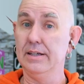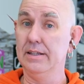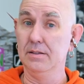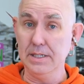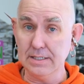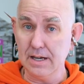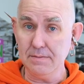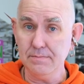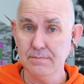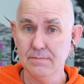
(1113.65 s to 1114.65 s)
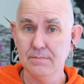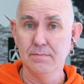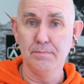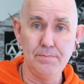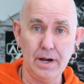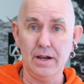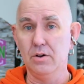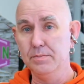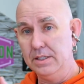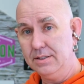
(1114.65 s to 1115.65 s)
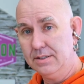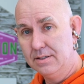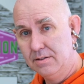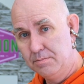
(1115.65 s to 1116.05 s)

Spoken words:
In the meantime, by all means,